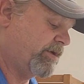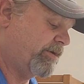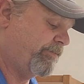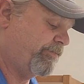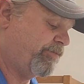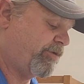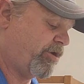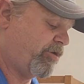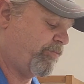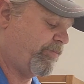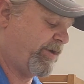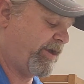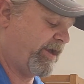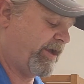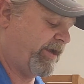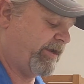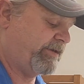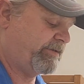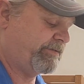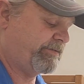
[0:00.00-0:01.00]

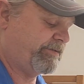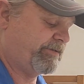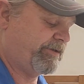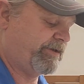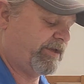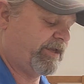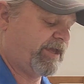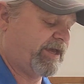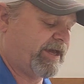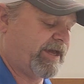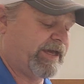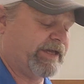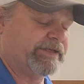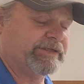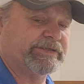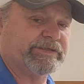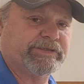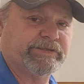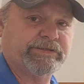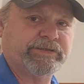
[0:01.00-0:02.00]
propane, your
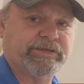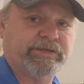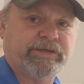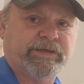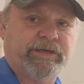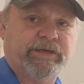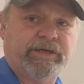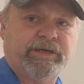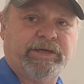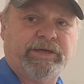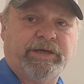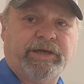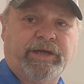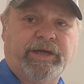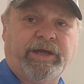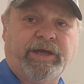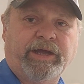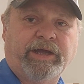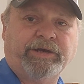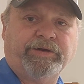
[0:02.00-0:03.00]
gas,
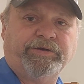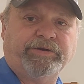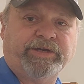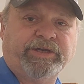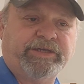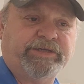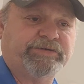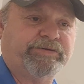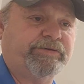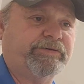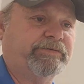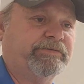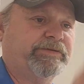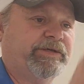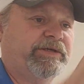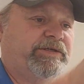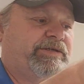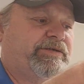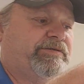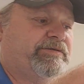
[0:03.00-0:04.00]
and your diesel.
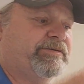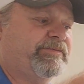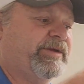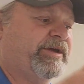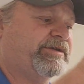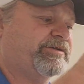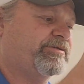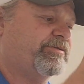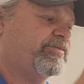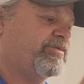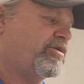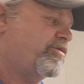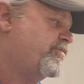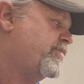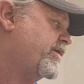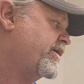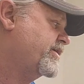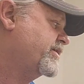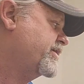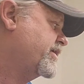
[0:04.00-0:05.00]
Get you some extra
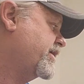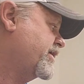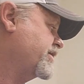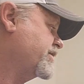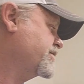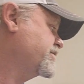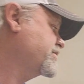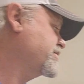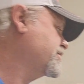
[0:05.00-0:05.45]
propane tanks.